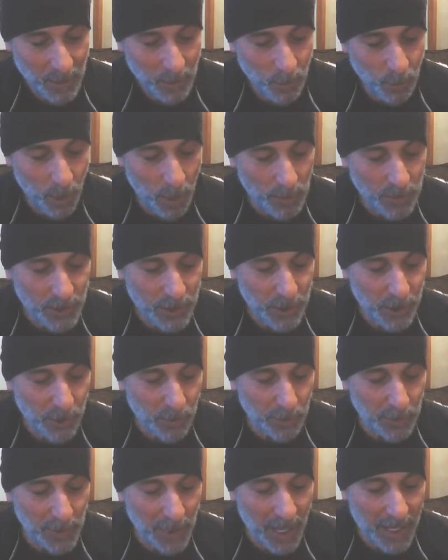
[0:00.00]
Woe to you,
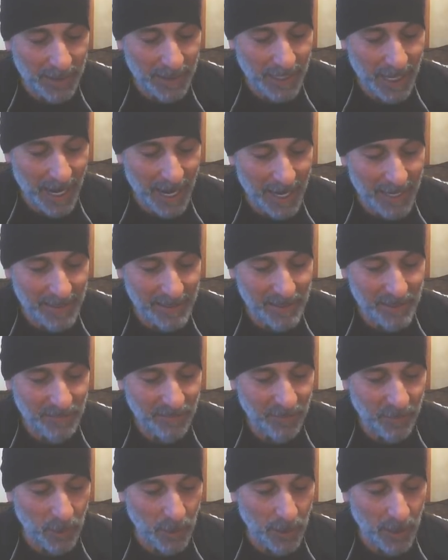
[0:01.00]
blind guides,
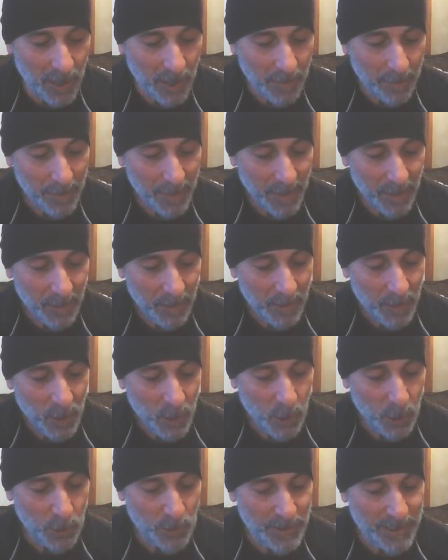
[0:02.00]
for
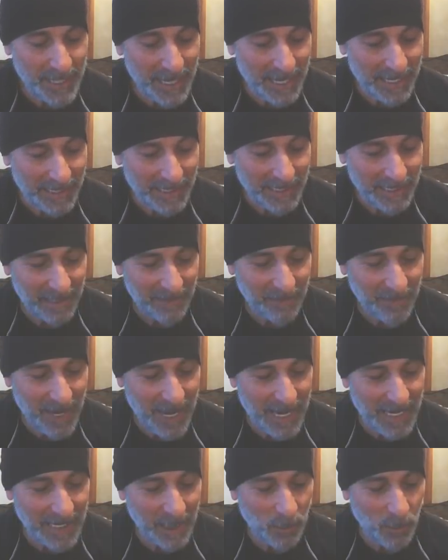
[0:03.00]
who say, if
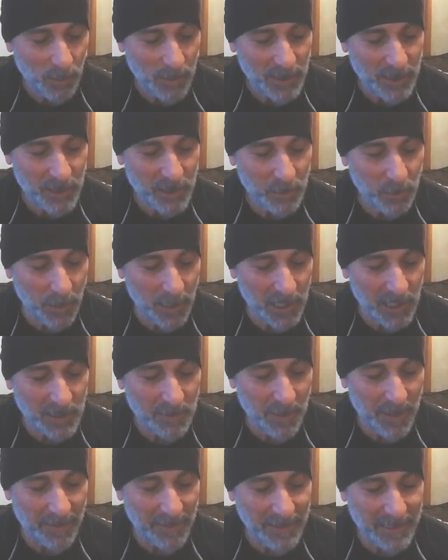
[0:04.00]
anyone swears
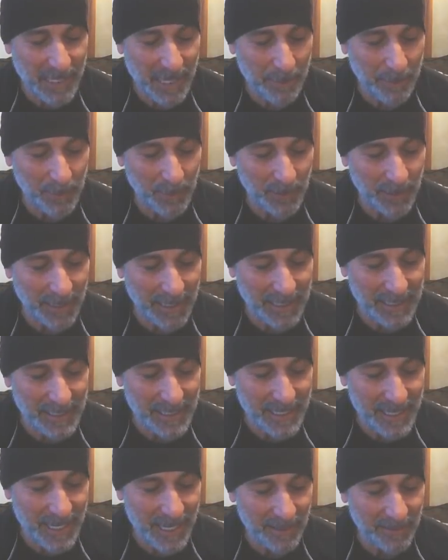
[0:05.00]
by the temple, it is
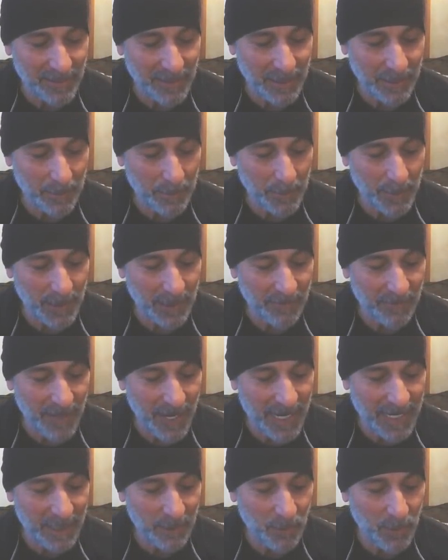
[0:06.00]
nothing, but if
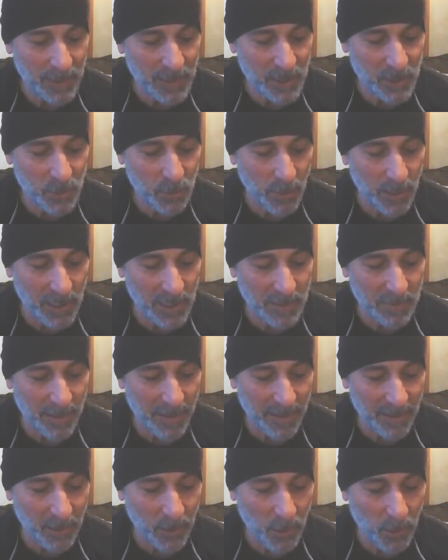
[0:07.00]
anyone swears
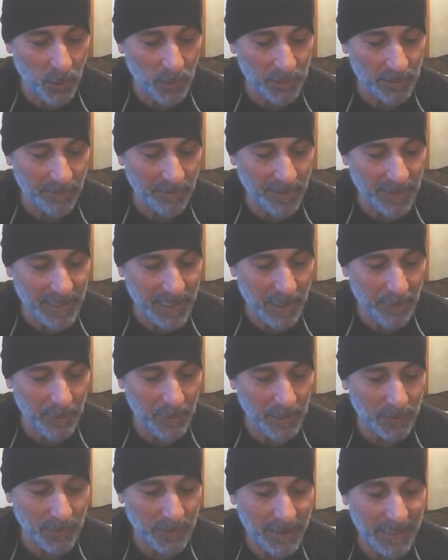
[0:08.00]
by the gold of the
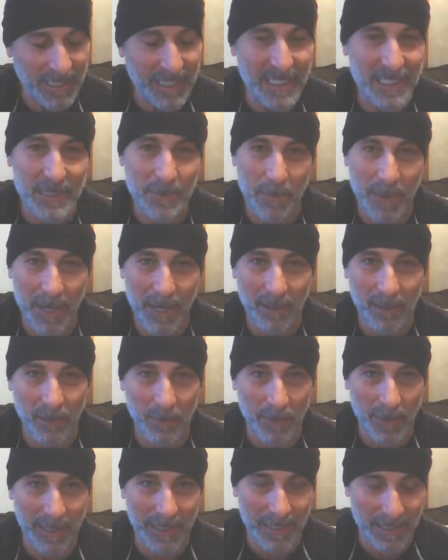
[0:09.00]
temple, he is
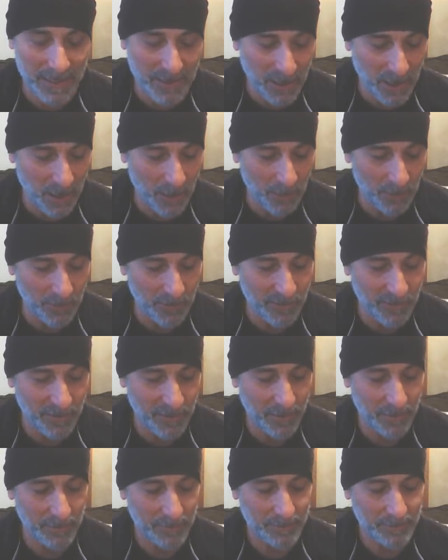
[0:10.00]
bound by his
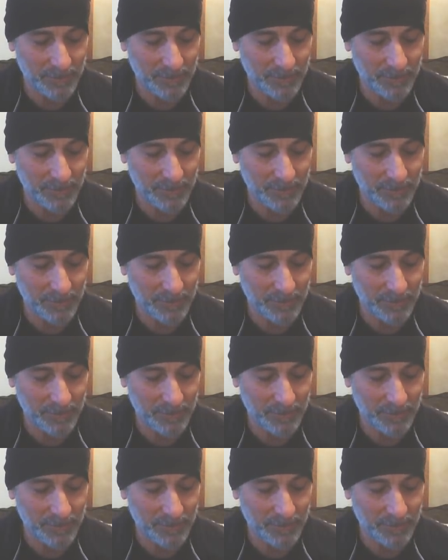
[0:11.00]
oath.